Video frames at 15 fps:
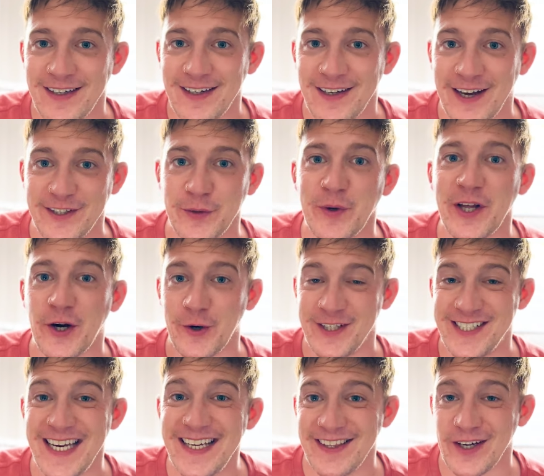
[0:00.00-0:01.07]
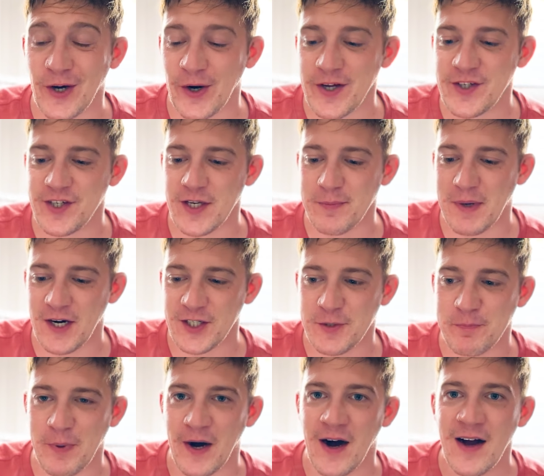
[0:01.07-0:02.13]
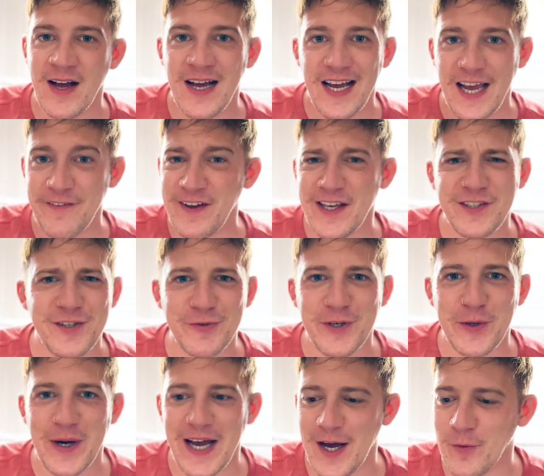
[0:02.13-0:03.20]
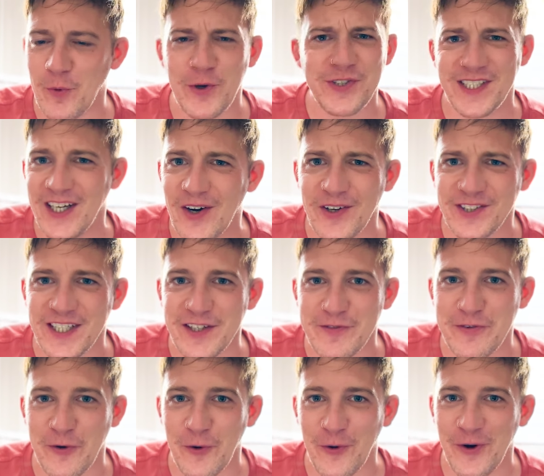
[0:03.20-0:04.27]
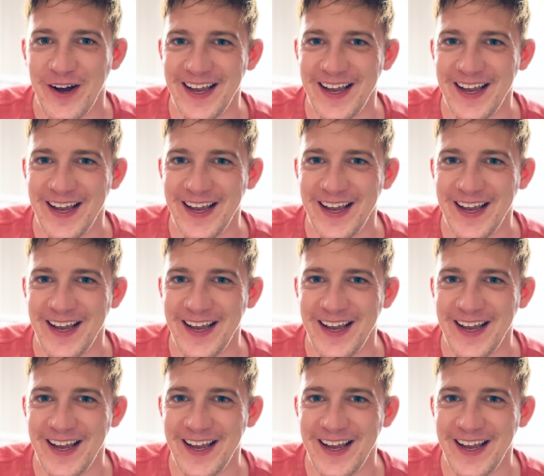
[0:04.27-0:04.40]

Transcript: like, I don't want to critique the guy too much, but if it is his real hair, what's he asking for